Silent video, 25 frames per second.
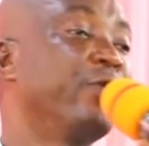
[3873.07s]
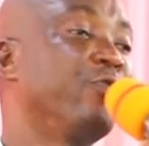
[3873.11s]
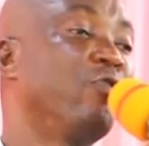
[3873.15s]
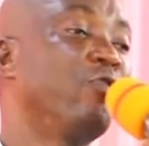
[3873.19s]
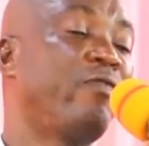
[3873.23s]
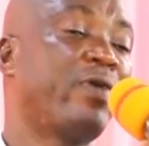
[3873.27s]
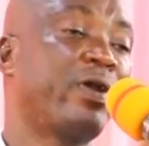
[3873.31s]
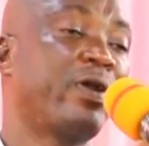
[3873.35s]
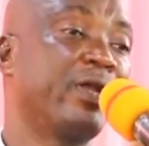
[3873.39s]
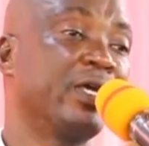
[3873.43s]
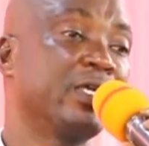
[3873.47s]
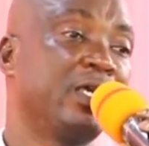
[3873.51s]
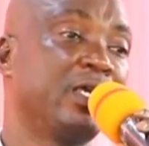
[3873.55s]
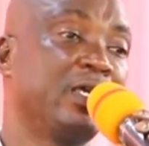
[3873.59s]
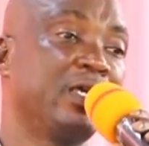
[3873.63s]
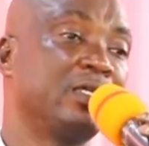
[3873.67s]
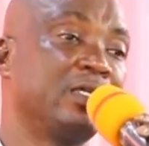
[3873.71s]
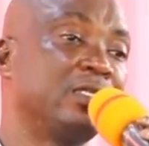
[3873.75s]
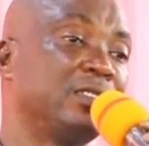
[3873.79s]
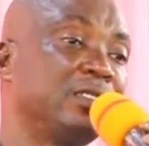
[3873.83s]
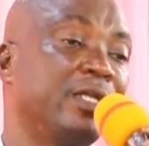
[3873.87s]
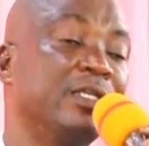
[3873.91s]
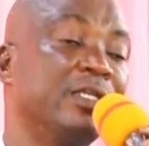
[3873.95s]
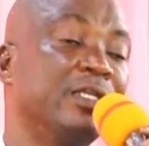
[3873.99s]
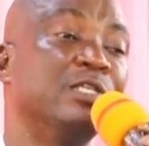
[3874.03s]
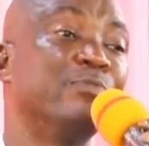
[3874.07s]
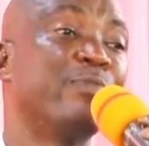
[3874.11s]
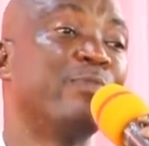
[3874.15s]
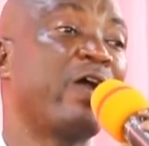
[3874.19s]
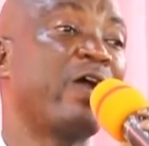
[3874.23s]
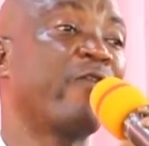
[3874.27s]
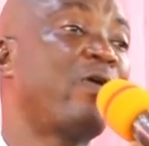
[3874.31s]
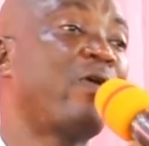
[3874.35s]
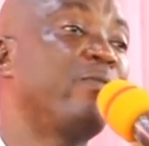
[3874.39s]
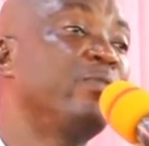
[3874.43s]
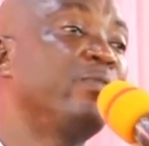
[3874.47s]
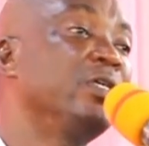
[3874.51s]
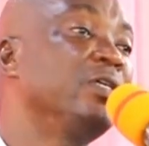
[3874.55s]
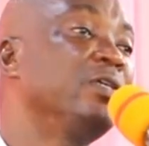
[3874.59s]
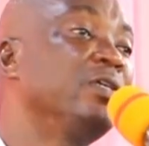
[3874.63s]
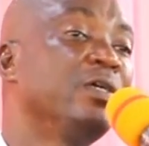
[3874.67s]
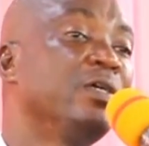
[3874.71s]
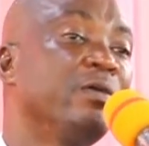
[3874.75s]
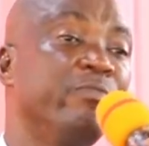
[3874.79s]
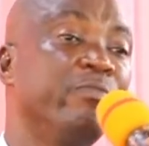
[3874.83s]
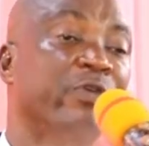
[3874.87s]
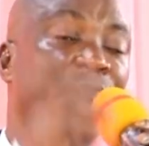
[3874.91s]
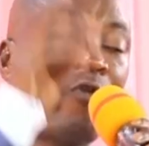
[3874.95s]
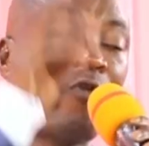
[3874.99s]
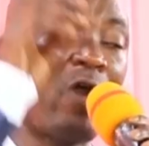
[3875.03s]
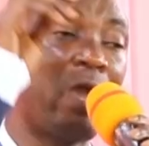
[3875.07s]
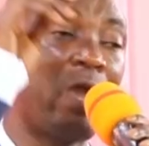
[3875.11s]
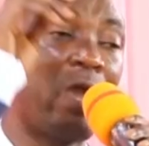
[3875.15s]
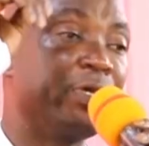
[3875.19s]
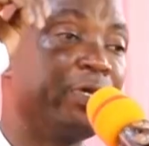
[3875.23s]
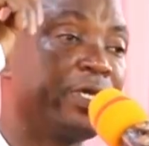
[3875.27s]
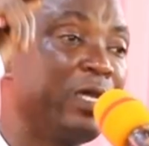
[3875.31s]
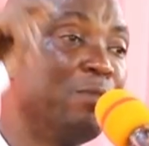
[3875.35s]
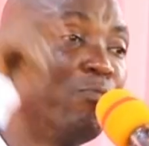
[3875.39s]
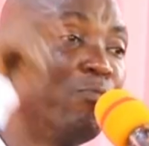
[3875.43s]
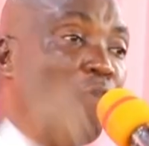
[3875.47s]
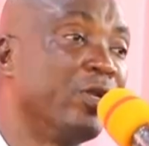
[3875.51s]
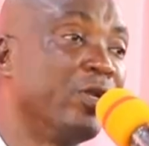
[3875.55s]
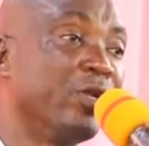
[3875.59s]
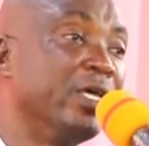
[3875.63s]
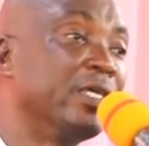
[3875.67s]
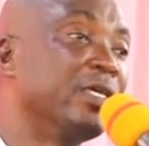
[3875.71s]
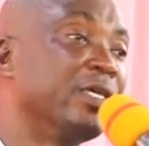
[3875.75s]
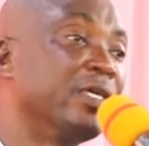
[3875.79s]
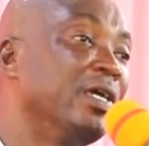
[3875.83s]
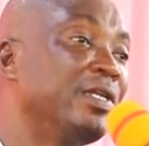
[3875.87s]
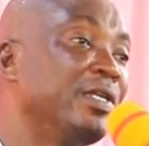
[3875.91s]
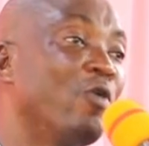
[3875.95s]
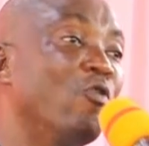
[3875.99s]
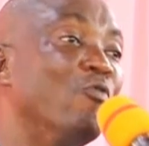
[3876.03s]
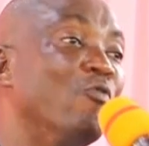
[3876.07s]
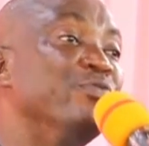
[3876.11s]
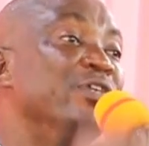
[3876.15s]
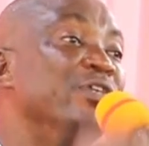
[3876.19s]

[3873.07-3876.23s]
and over again that in my family, before I became born again, now